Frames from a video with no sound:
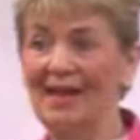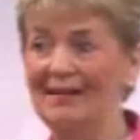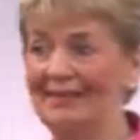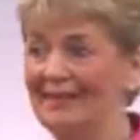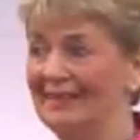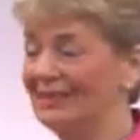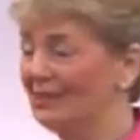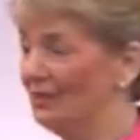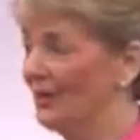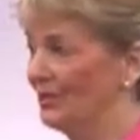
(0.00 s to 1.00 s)
And this
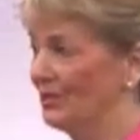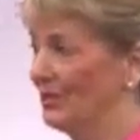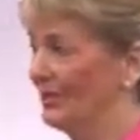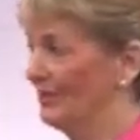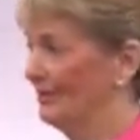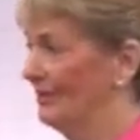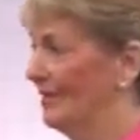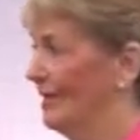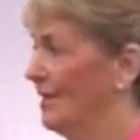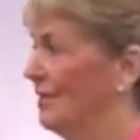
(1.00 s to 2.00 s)
question,
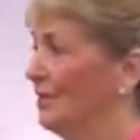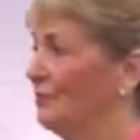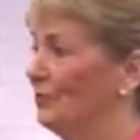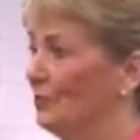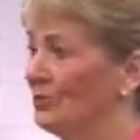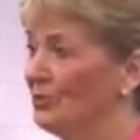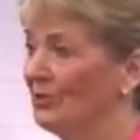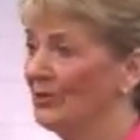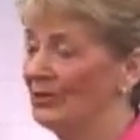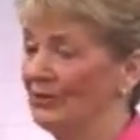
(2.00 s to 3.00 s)
the
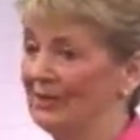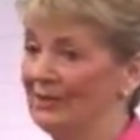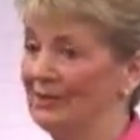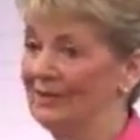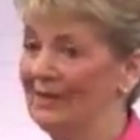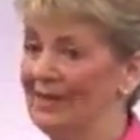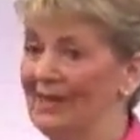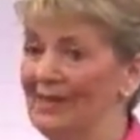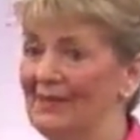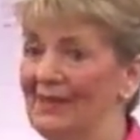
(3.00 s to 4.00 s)
first person
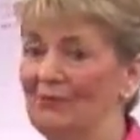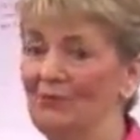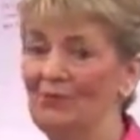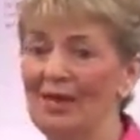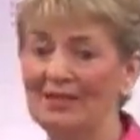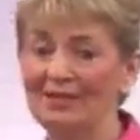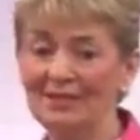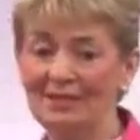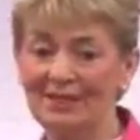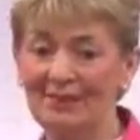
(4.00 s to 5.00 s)
that
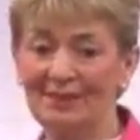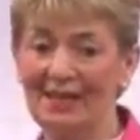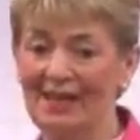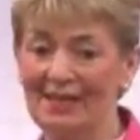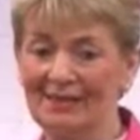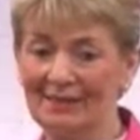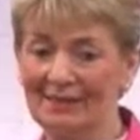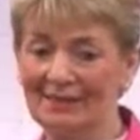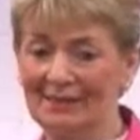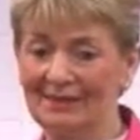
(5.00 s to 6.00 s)
raises their hand
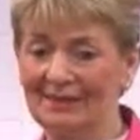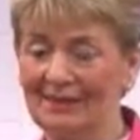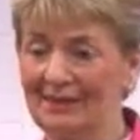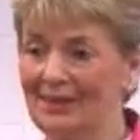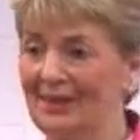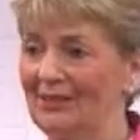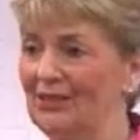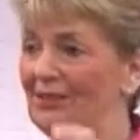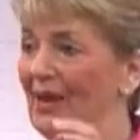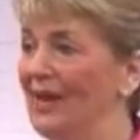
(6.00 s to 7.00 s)

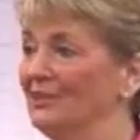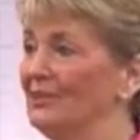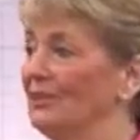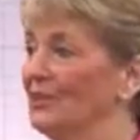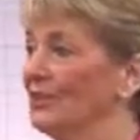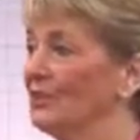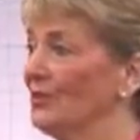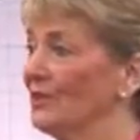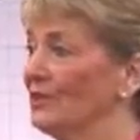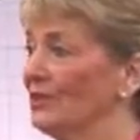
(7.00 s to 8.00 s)
to answer this
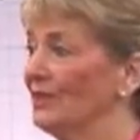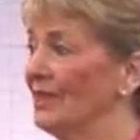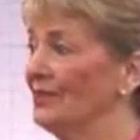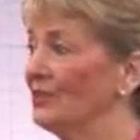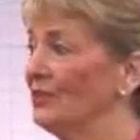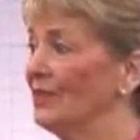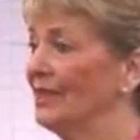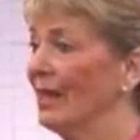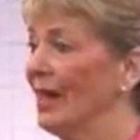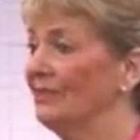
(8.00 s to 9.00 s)
question is going
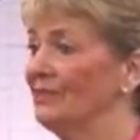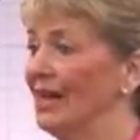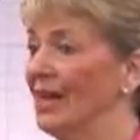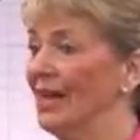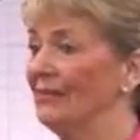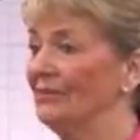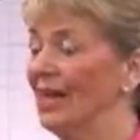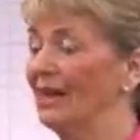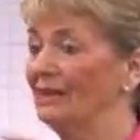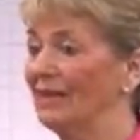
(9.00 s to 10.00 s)
to have to have
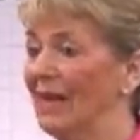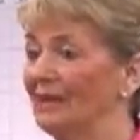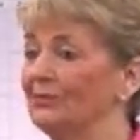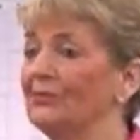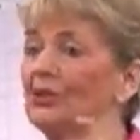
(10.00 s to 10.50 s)
a lot of